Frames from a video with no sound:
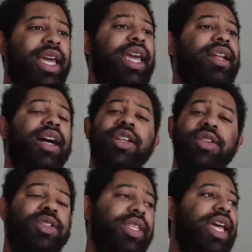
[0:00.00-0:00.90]
And
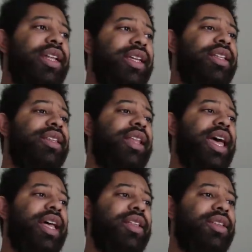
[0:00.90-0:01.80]
understanding
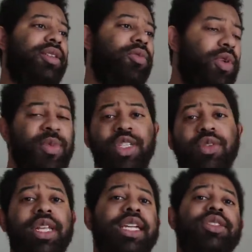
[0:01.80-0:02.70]
that women's
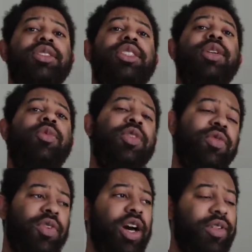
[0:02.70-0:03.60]
relationship
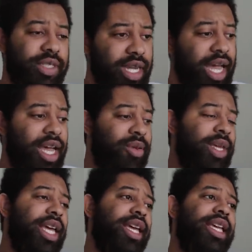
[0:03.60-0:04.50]
with Father
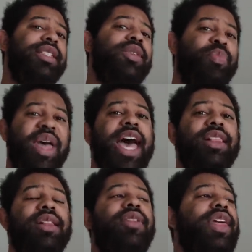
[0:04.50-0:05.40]
Time is a
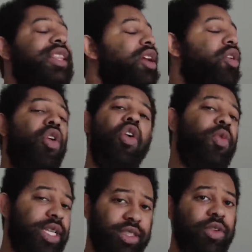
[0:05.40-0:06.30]
battle that they're always